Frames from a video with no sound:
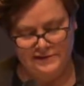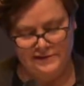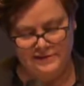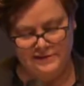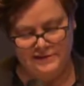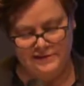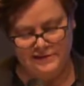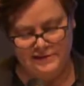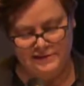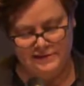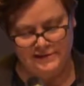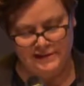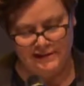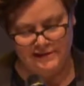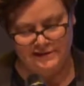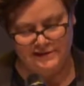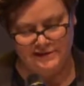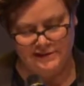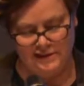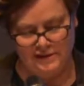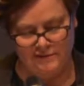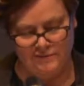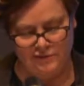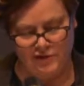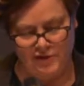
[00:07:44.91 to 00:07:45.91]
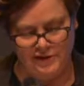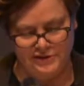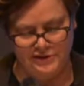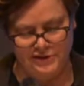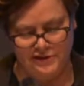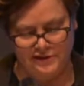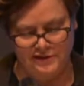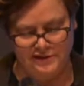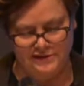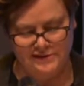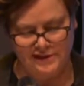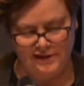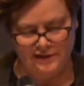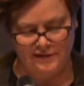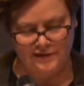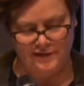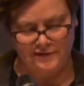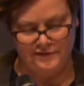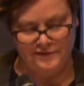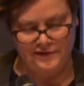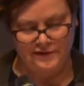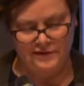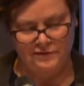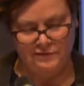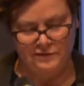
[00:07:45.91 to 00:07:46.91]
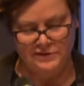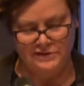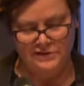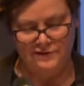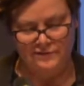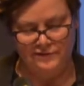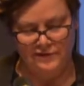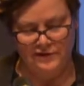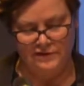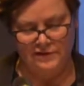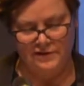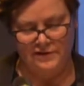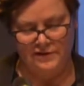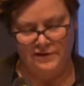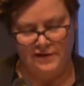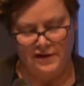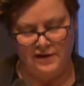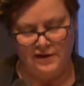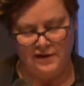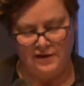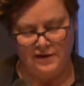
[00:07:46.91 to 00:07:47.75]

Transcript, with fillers: this sensing project because I thought that was a very,